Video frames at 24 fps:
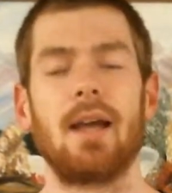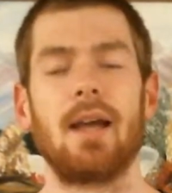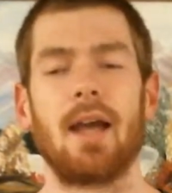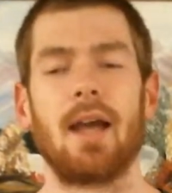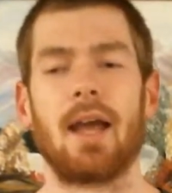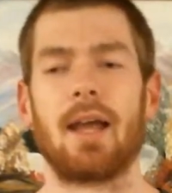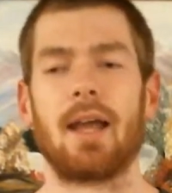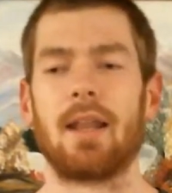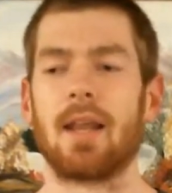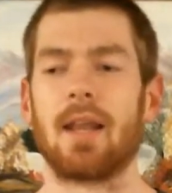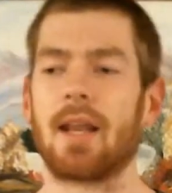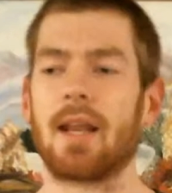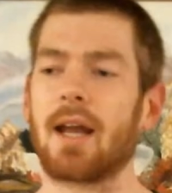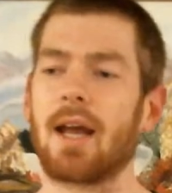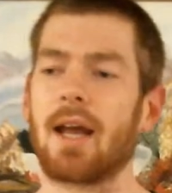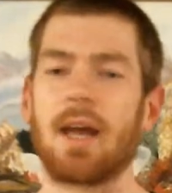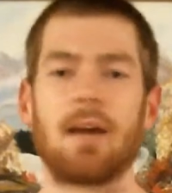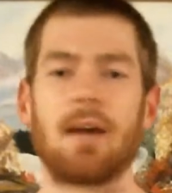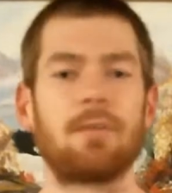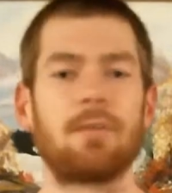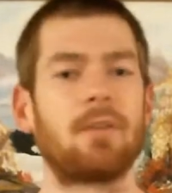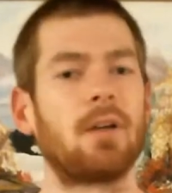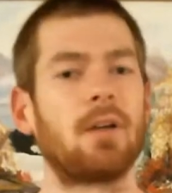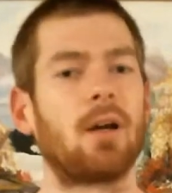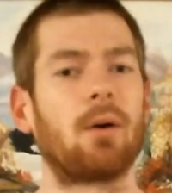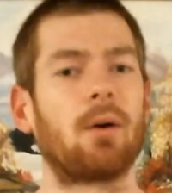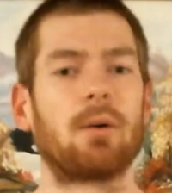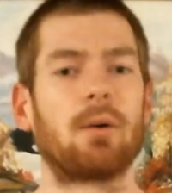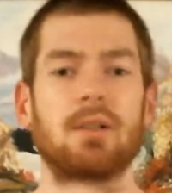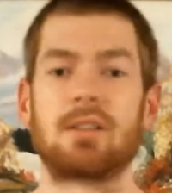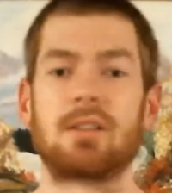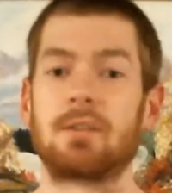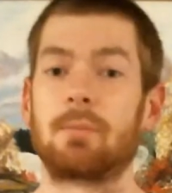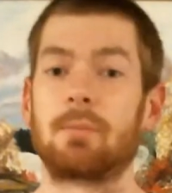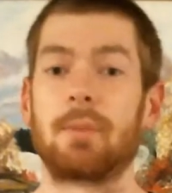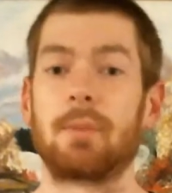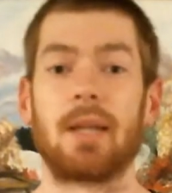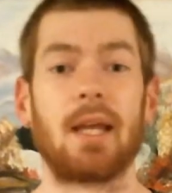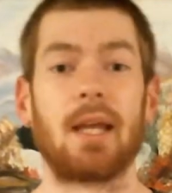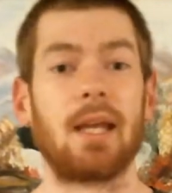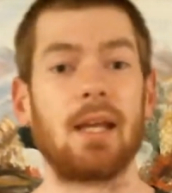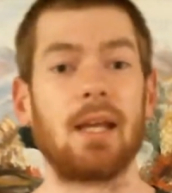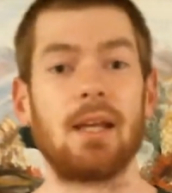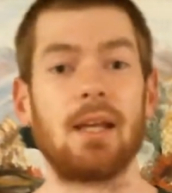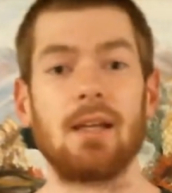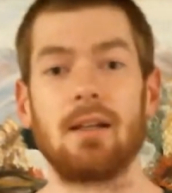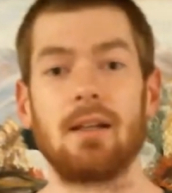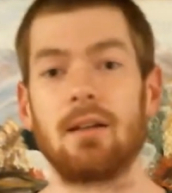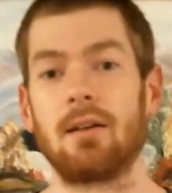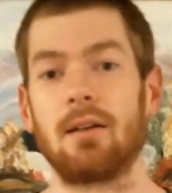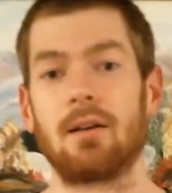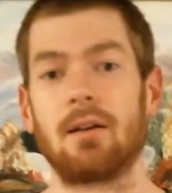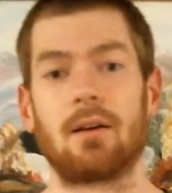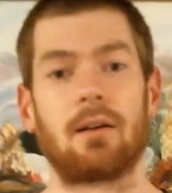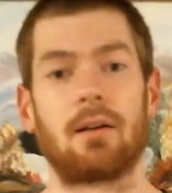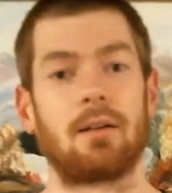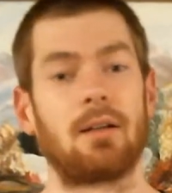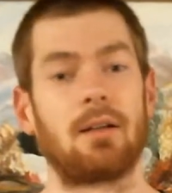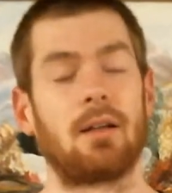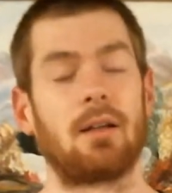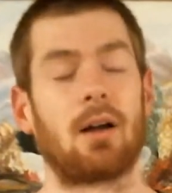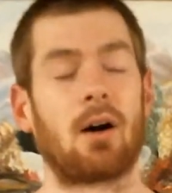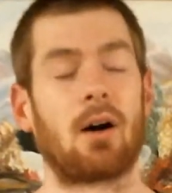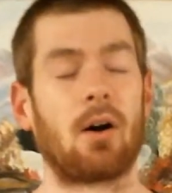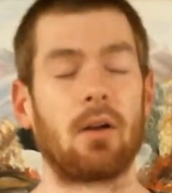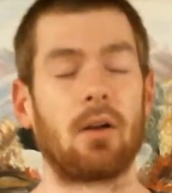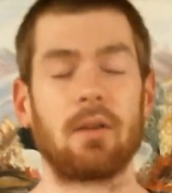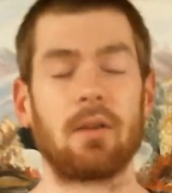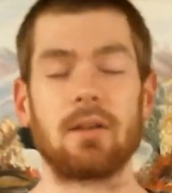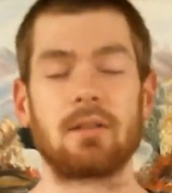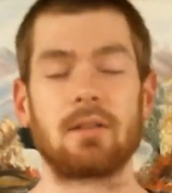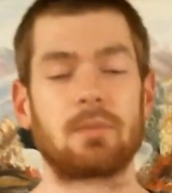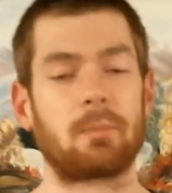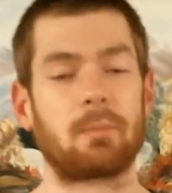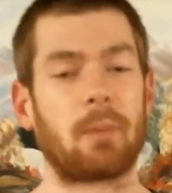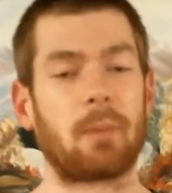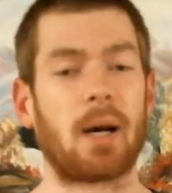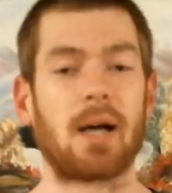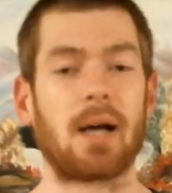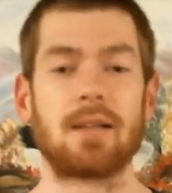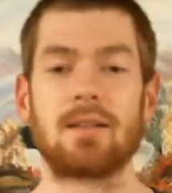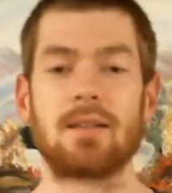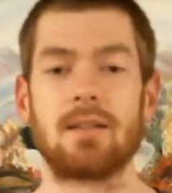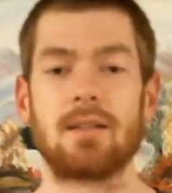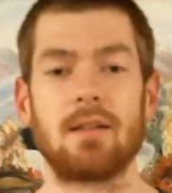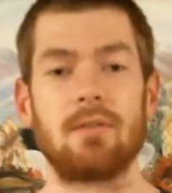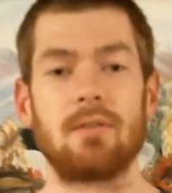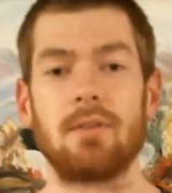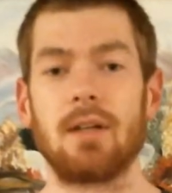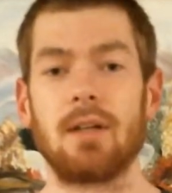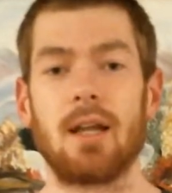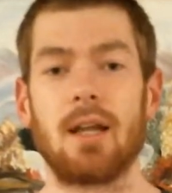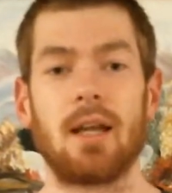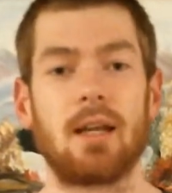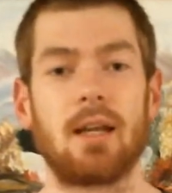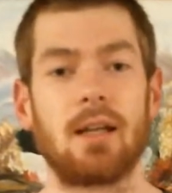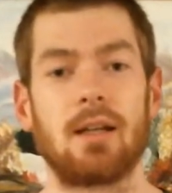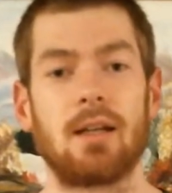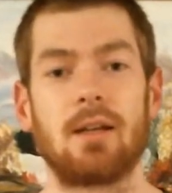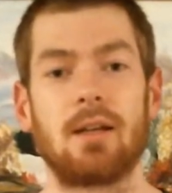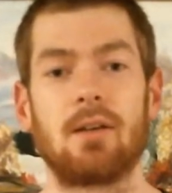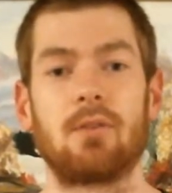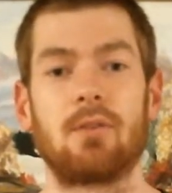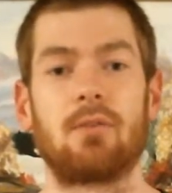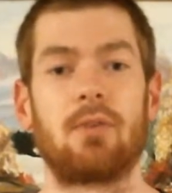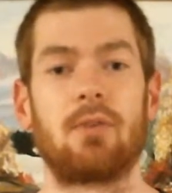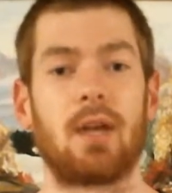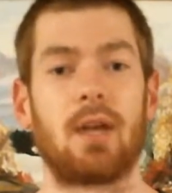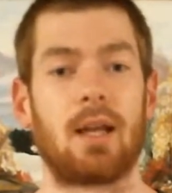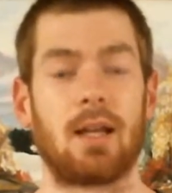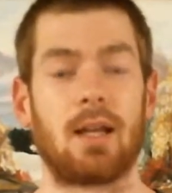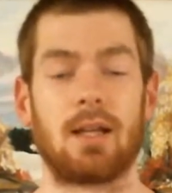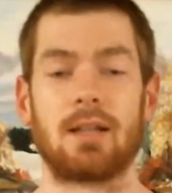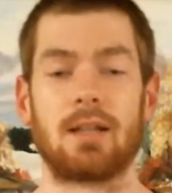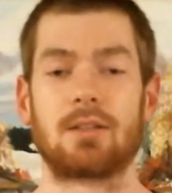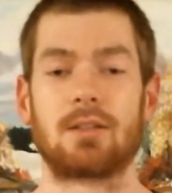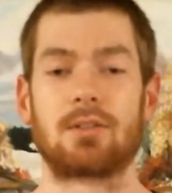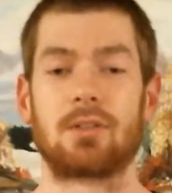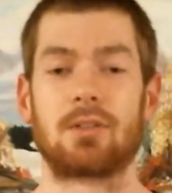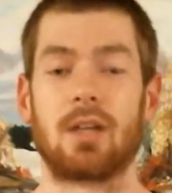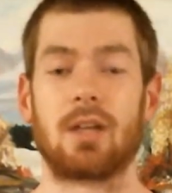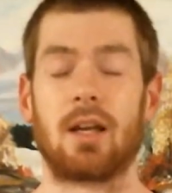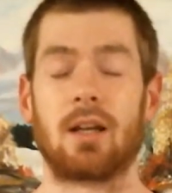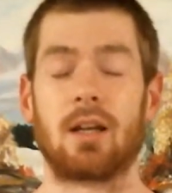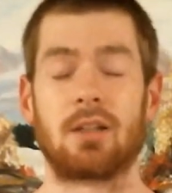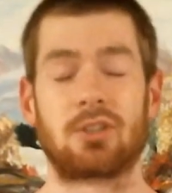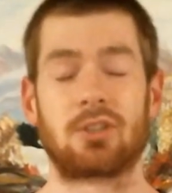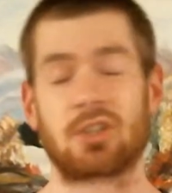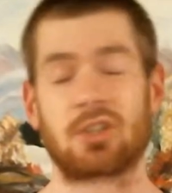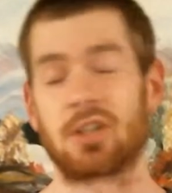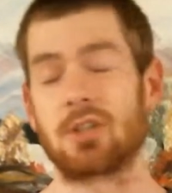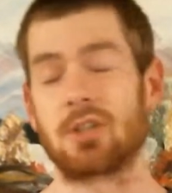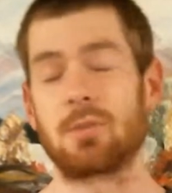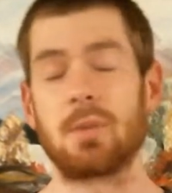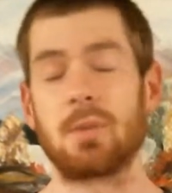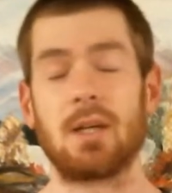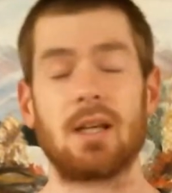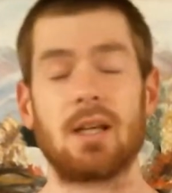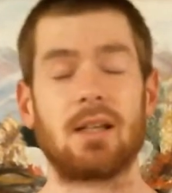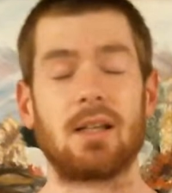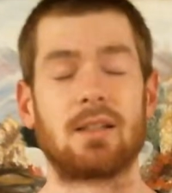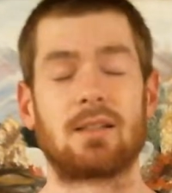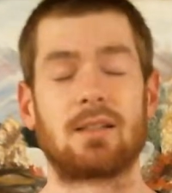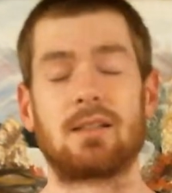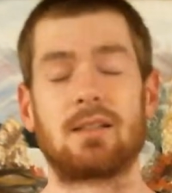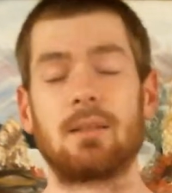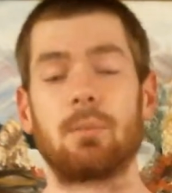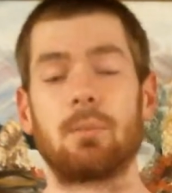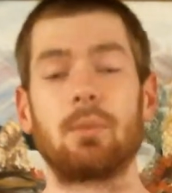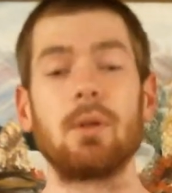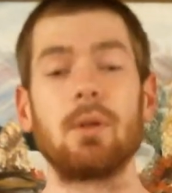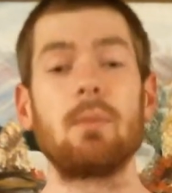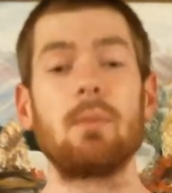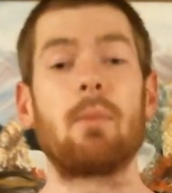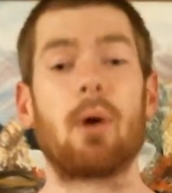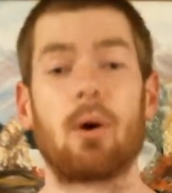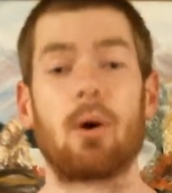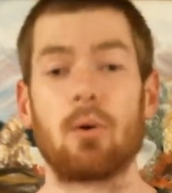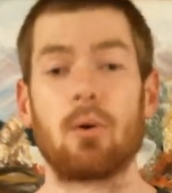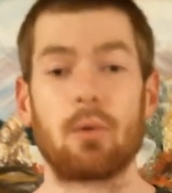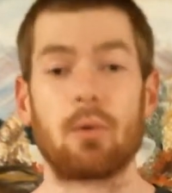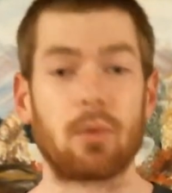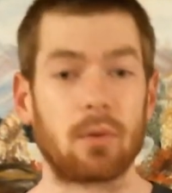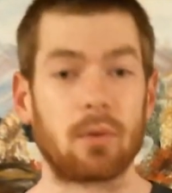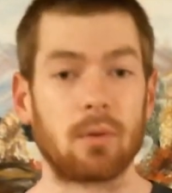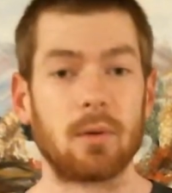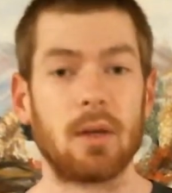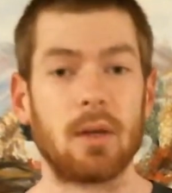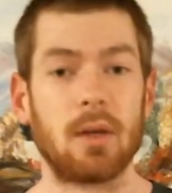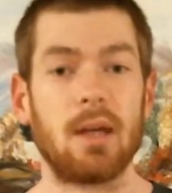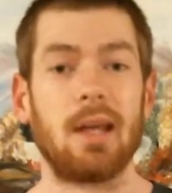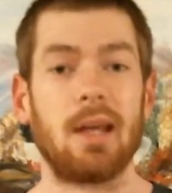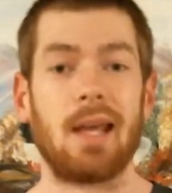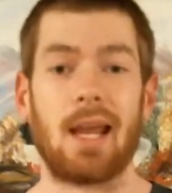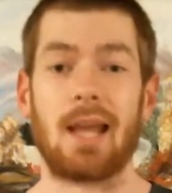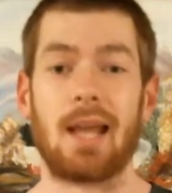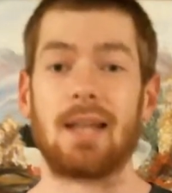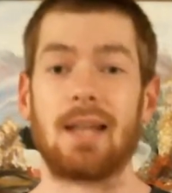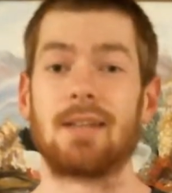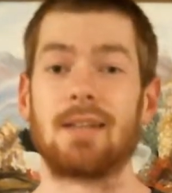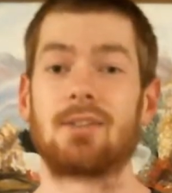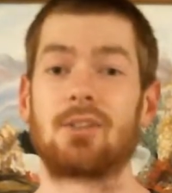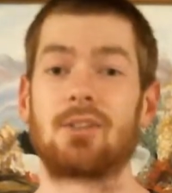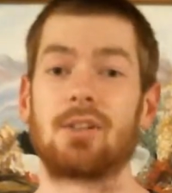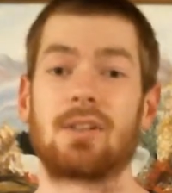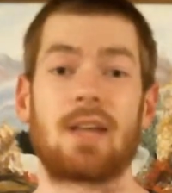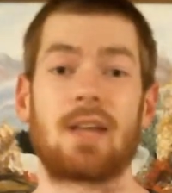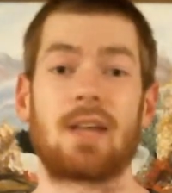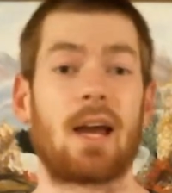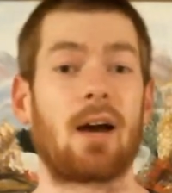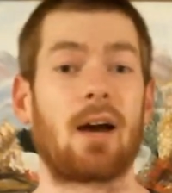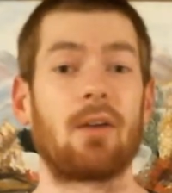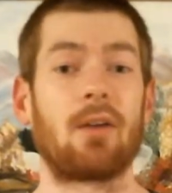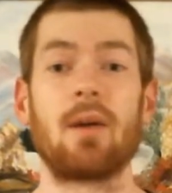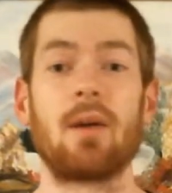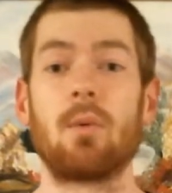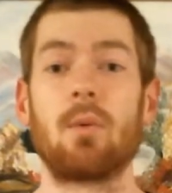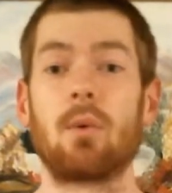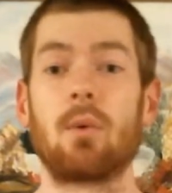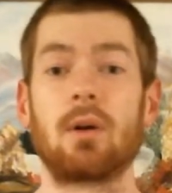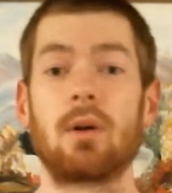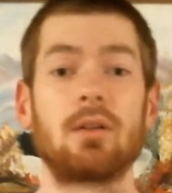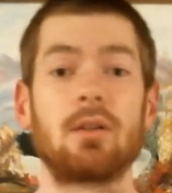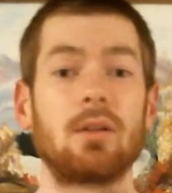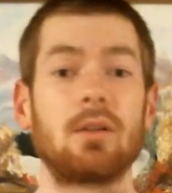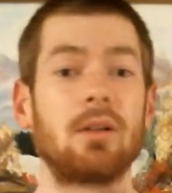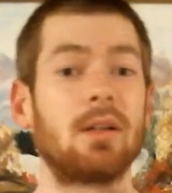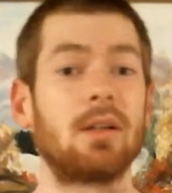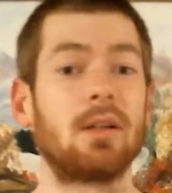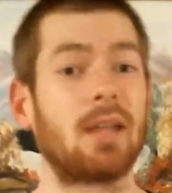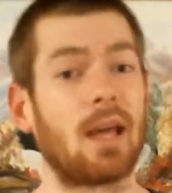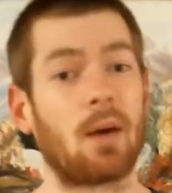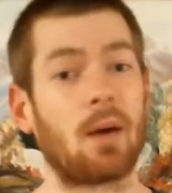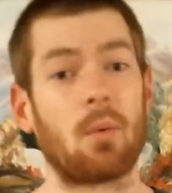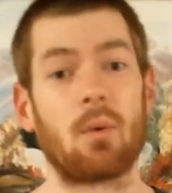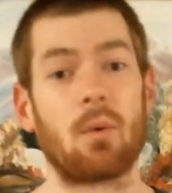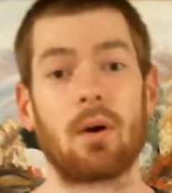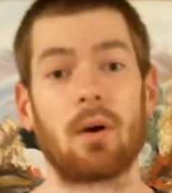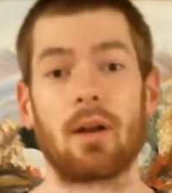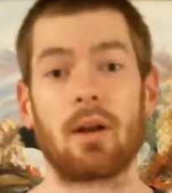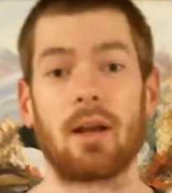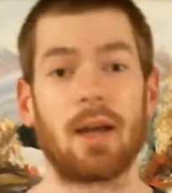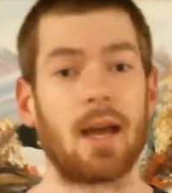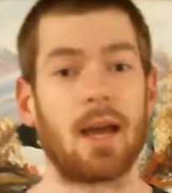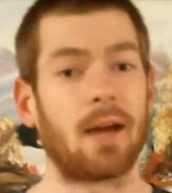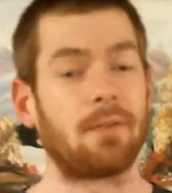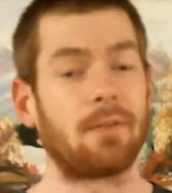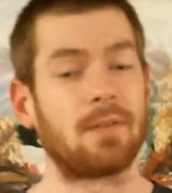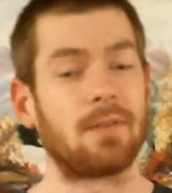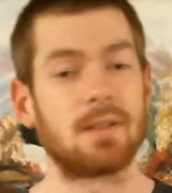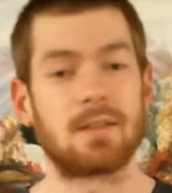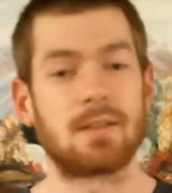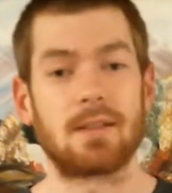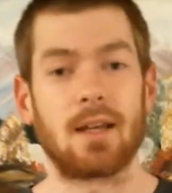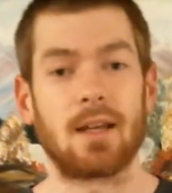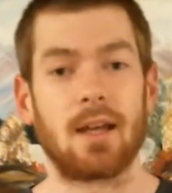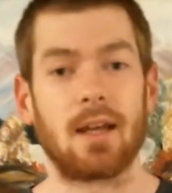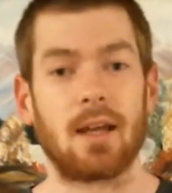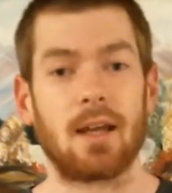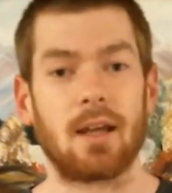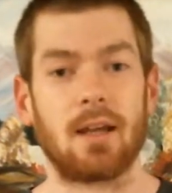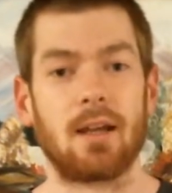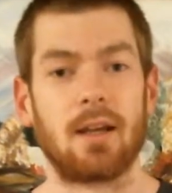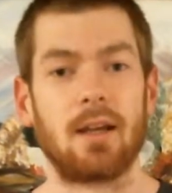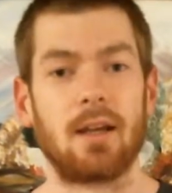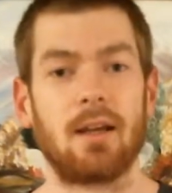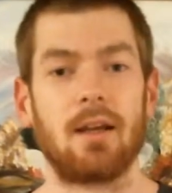And then I have to go explain all this positive and negative, and judgment is simply both, and it's just how they want to look at what I have to say.